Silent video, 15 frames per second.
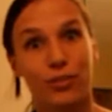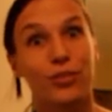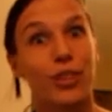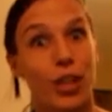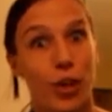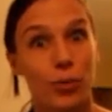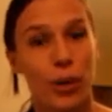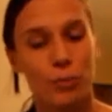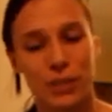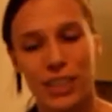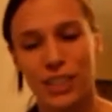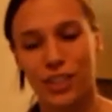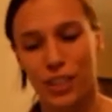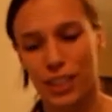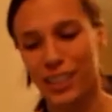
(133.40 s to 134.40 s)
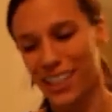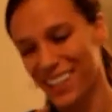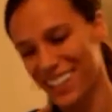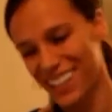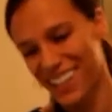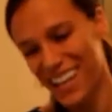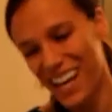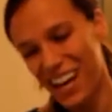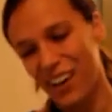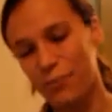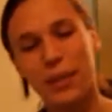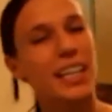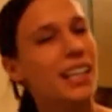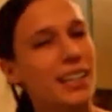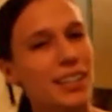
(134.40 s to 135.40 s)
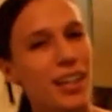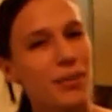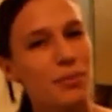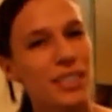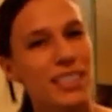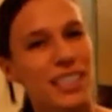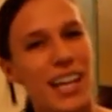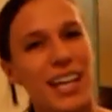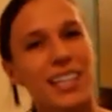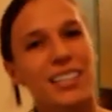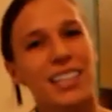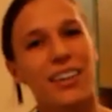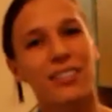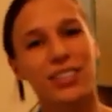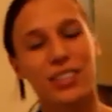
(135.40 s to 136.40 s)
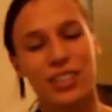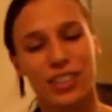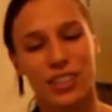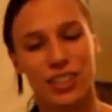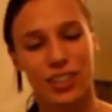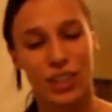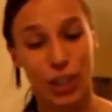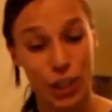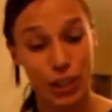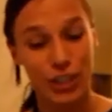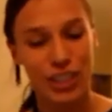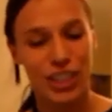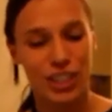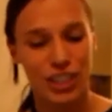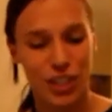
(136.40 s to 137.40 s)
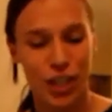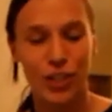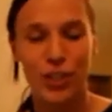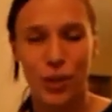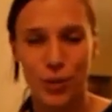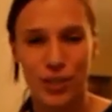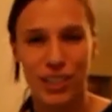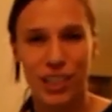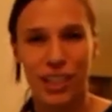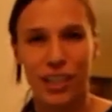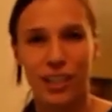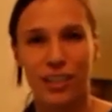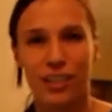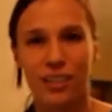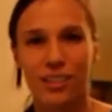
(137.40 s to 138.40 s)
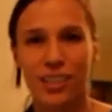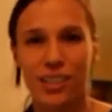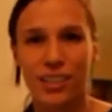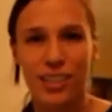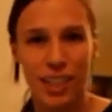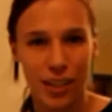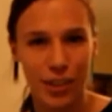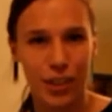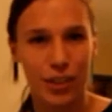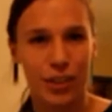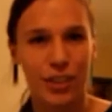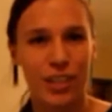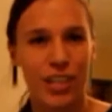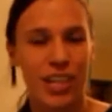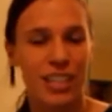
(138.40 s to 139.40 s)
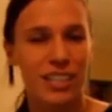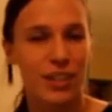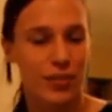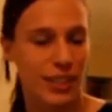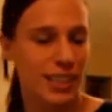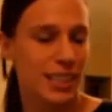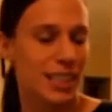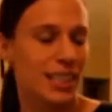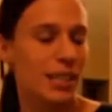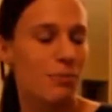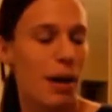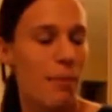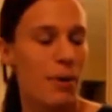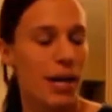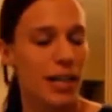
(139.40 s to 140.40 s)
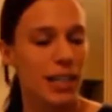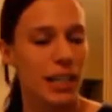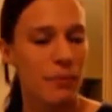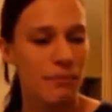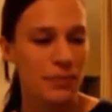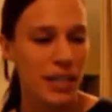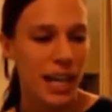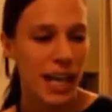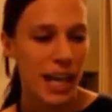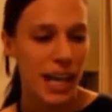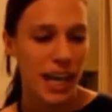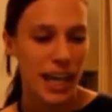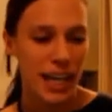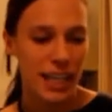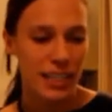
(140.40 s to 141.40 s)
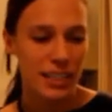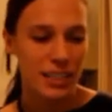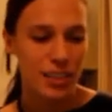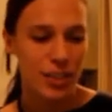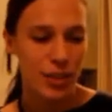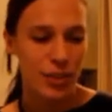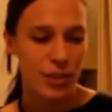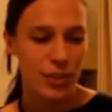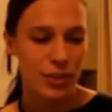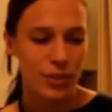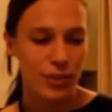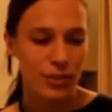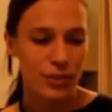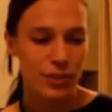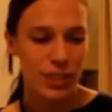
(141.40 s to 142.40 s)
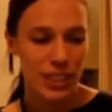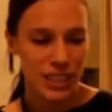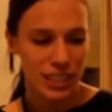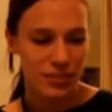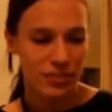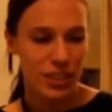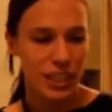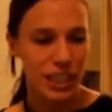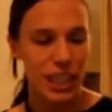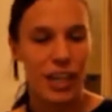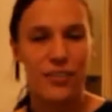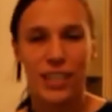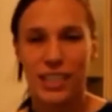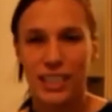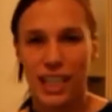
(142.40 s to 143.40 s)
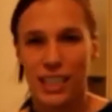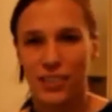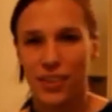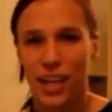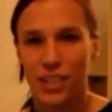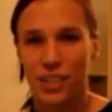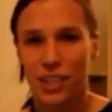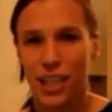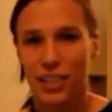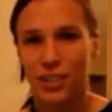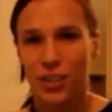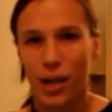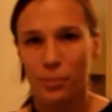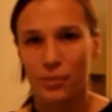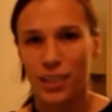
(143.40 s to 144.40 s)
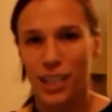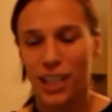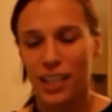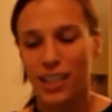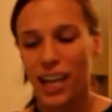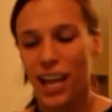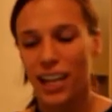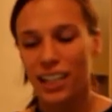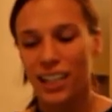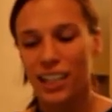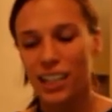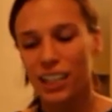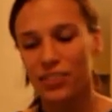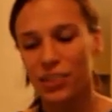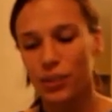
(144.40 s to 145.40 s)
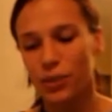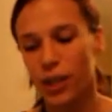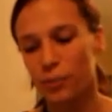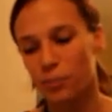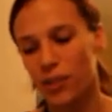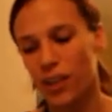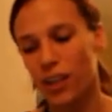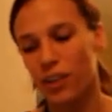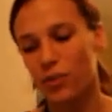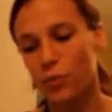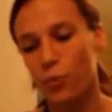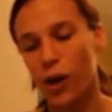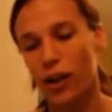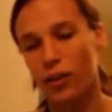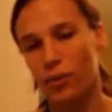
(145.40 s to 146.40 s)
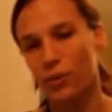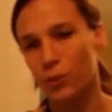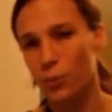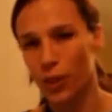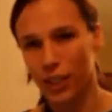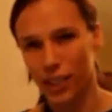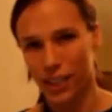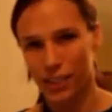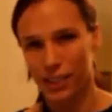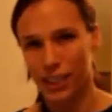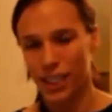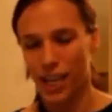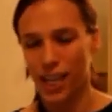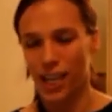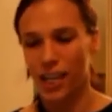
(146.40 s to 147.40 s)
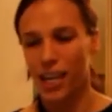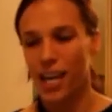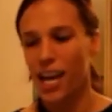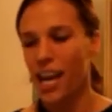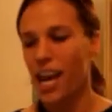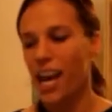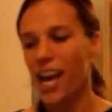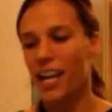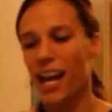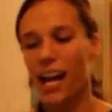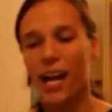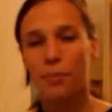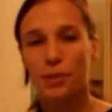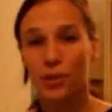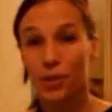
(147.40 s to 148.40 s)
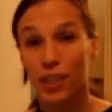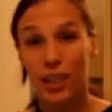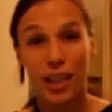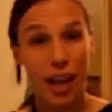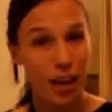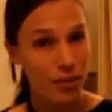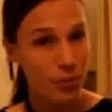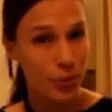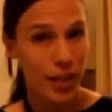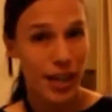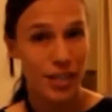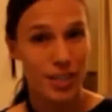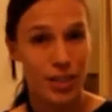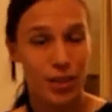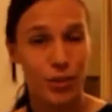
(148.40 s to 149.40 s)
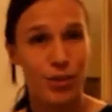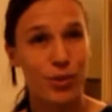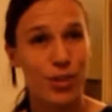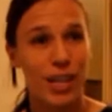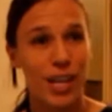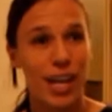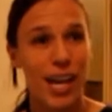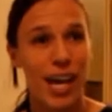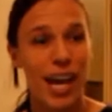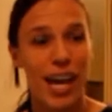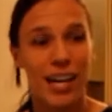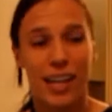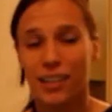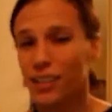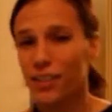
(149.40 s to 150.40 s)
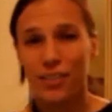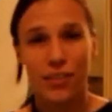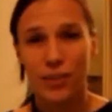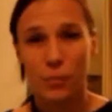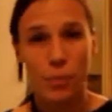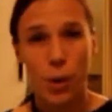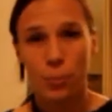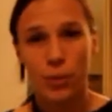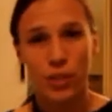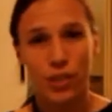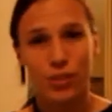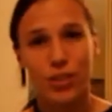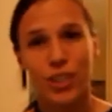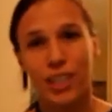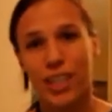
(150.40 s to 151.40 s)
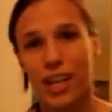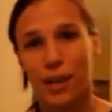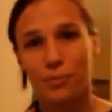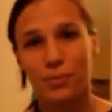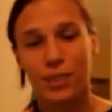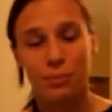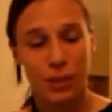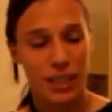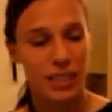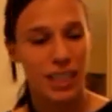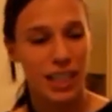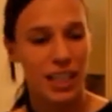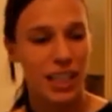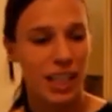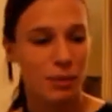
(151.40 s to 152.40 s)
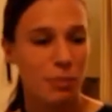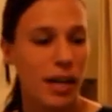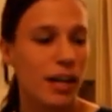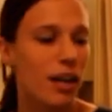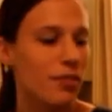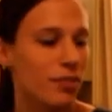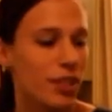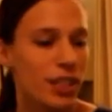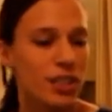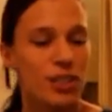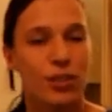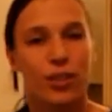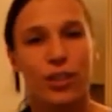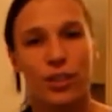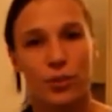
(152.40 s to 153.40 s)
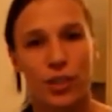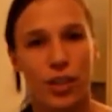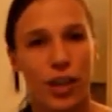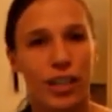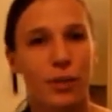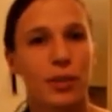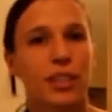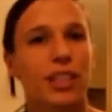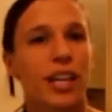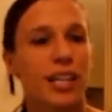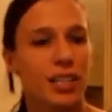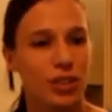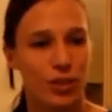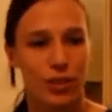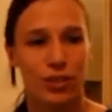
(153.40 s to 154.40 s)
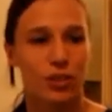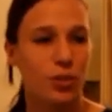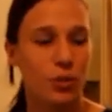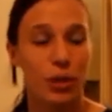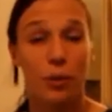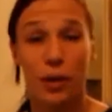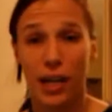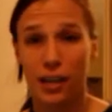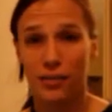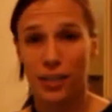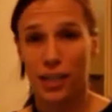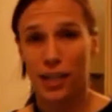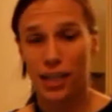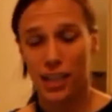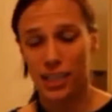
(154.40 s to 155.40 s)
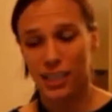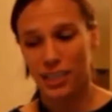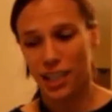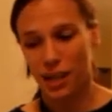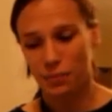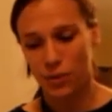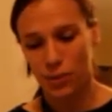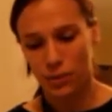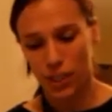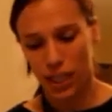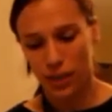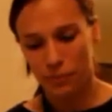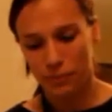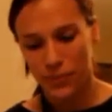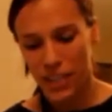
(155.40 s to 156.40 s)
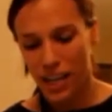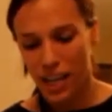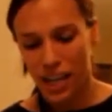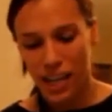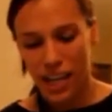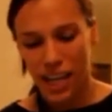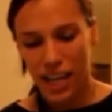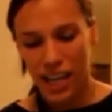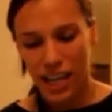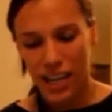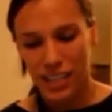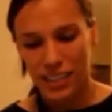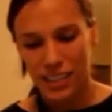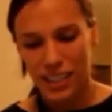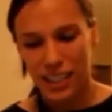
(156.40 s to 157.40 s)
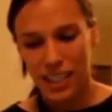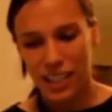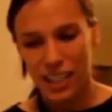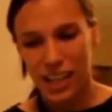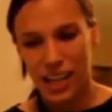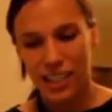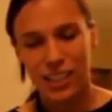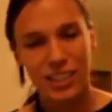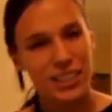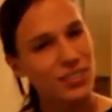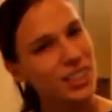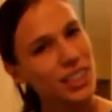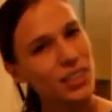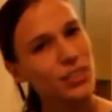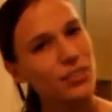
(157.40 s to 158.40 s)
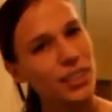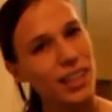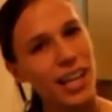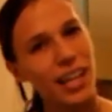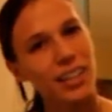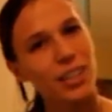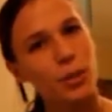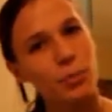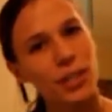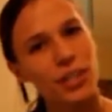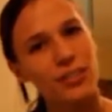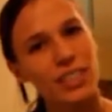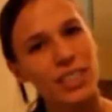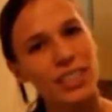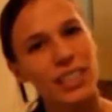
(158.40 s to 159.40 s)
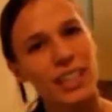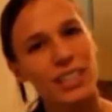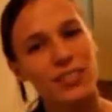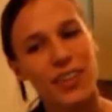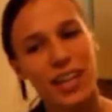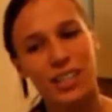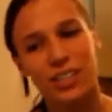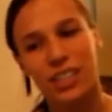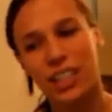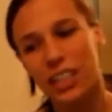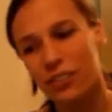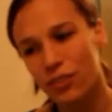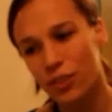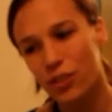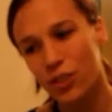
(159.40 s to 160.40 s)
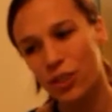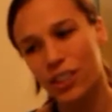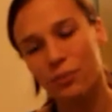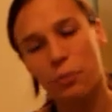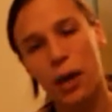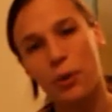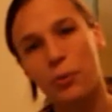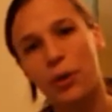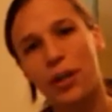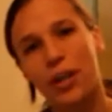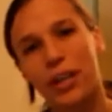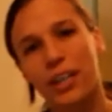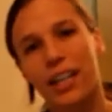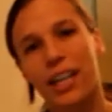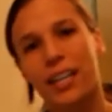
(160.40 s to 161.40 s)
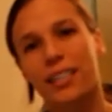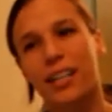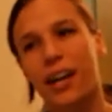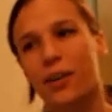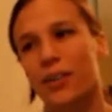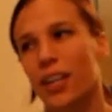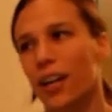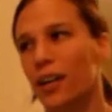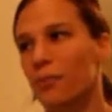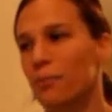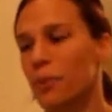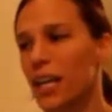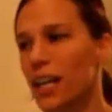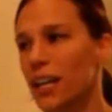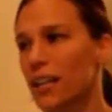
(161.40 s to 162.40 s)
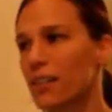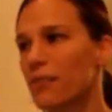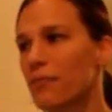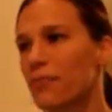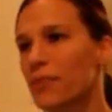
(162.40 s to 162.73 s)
you know, repetition. I'm making a lot of mistakes. I've learned to start noticing the subtle differences in my body. And so this feeling of unsatisfaction has crept in, and it even crept in while I was working today. And I absolutely love what I do, and I love every moment usually that I'm spending in my office or talking with clients or doing whatever it is that I'm doing. And I could still feel that little bit of dissatisfaction even during my work. And I thought, man,